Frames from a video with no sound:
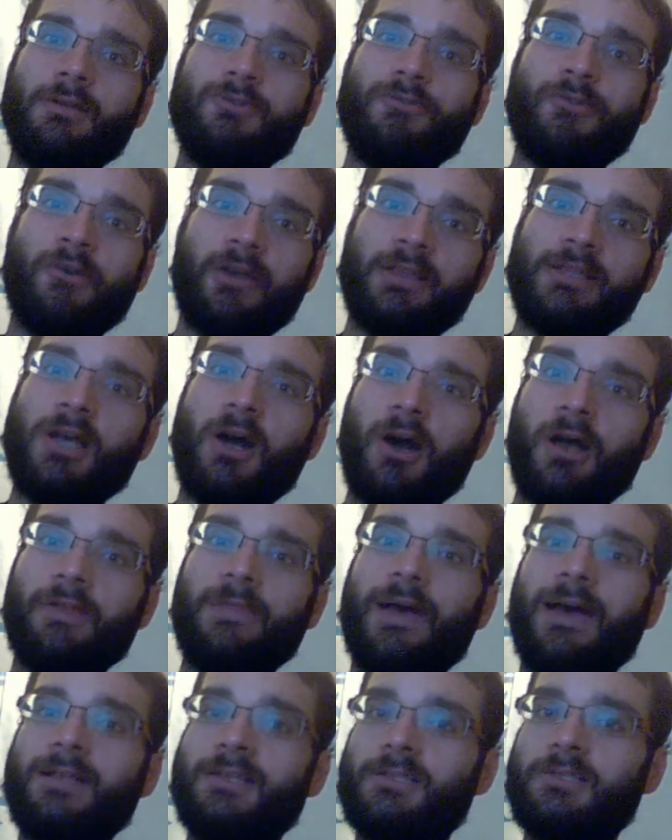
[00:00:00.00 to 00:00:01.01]
try and
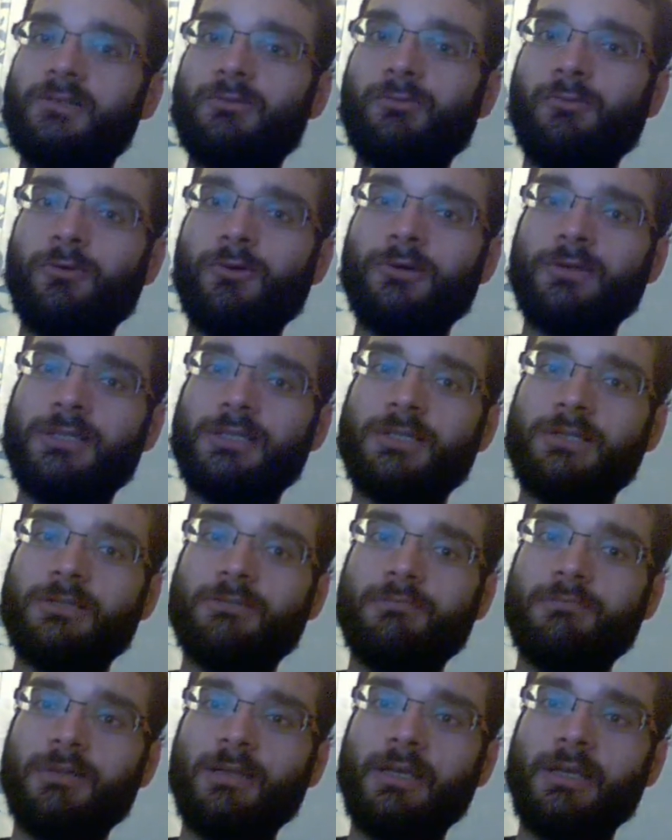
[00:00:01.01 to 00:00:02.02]
tie that towards